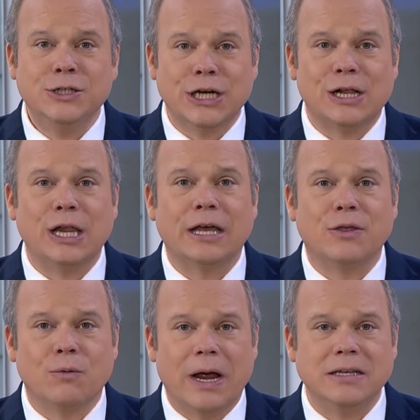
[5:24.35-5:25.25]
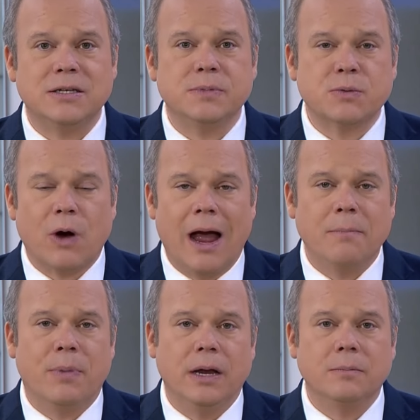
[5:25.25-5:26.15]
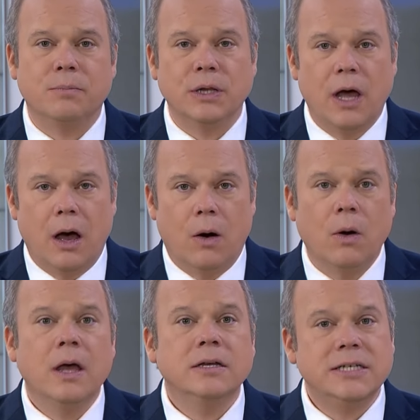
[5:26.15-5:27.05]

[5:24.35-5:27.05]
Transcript: to click the red subscribe button below